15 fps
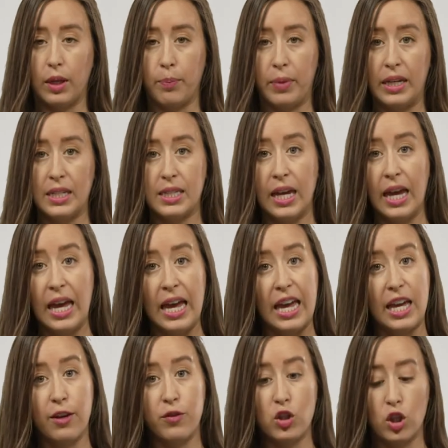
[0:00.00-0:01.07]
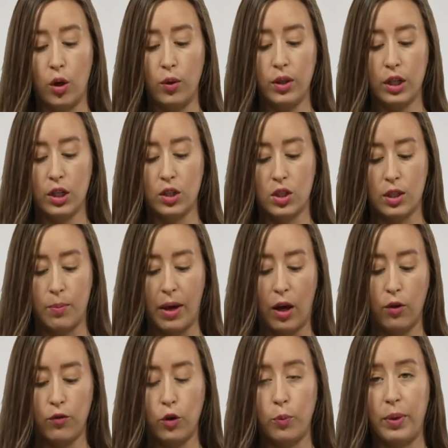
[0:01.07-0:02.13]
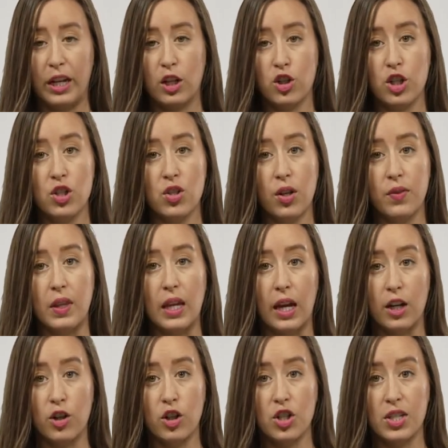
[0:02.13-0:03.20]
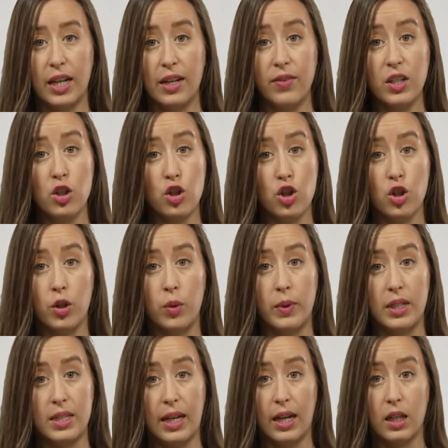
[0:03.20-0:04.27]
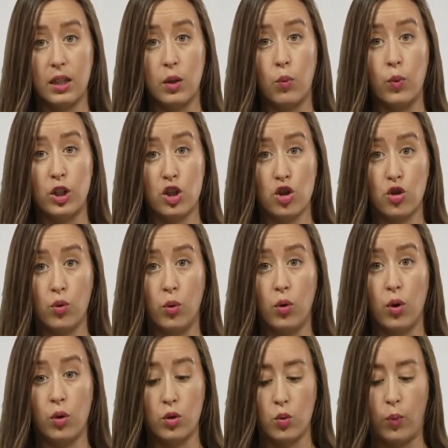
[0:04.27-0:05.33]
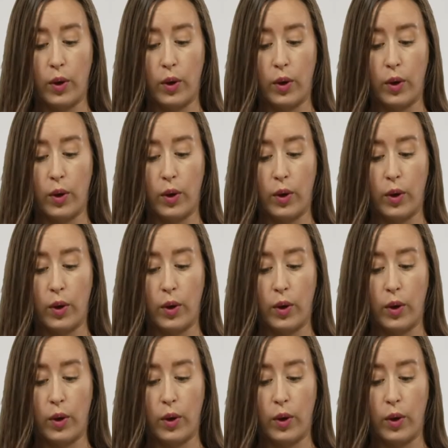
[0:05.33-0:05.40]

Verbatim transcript: clip is. If so, there's some helpful pictures on the underside of it to show you exactly which tool goes